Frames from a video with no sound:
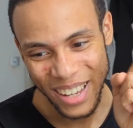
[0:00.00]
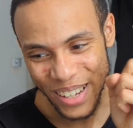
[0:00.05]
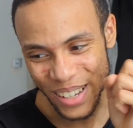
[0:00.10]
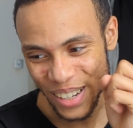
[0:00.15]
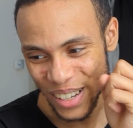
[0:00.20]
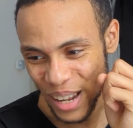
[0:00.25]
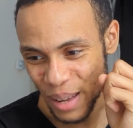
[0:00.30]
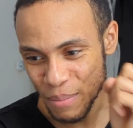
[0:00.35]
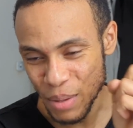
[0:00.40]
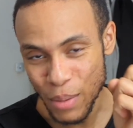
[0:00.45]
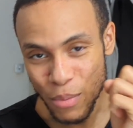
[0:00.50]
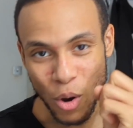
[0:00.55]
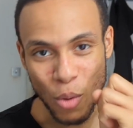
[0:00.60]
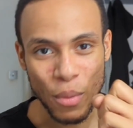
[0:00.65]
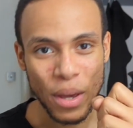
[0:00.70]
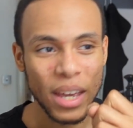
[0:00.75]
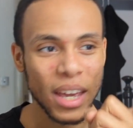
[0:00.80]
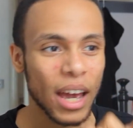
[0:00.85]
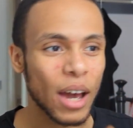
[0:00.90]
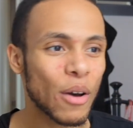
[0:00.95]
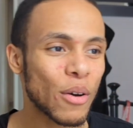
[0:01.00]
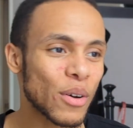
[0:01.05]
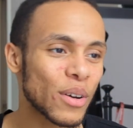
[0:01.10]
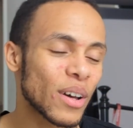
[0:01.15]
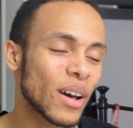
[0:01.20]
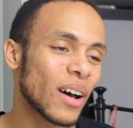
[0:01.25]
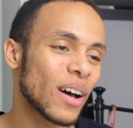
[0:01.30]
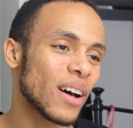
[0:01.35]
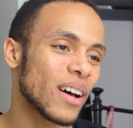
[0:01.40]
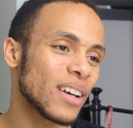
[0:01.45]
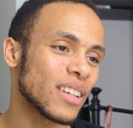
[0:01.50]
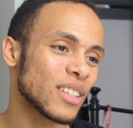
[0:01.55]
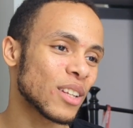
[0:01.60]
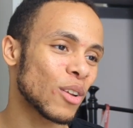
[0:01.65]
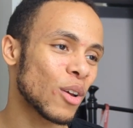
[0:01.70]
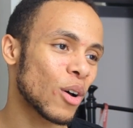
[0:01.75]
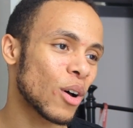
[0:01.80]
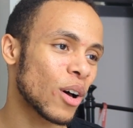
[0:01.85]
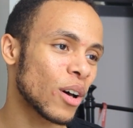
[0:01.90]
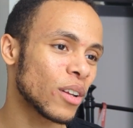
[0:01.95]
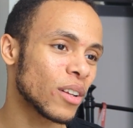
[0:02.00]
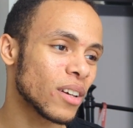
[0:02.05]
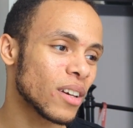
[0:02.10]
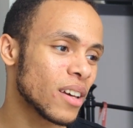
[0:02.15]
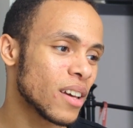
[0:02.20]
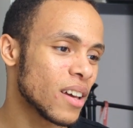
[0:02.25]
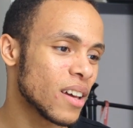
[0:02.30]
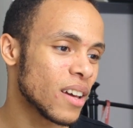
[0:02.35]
than people make out. It's a lot harder.